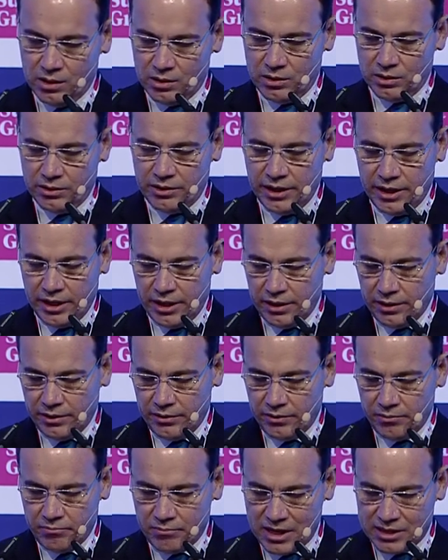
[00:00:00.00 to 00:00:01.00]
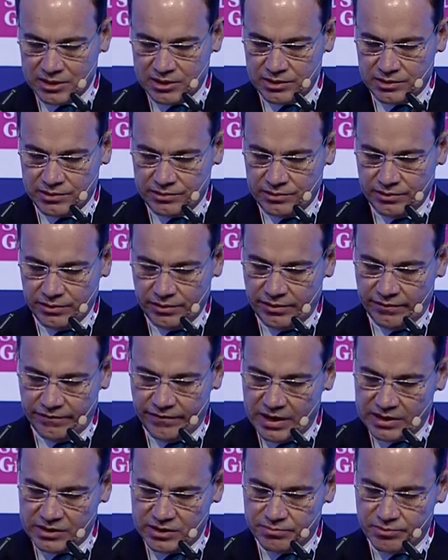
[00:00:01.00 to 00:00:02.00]
Today, the
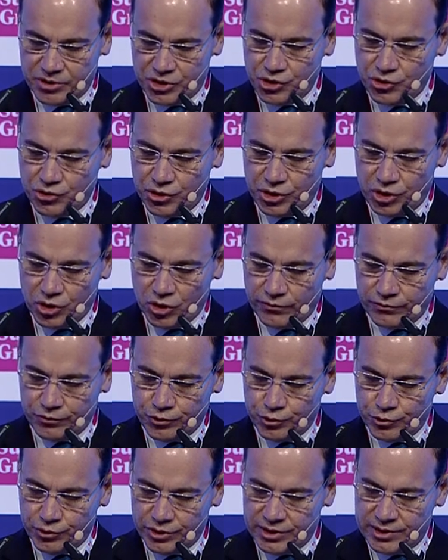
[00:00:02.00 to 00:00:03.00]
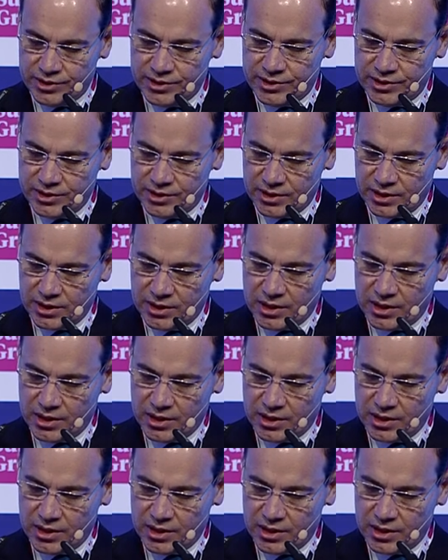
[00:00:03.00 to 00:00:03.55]
vast majority of tourists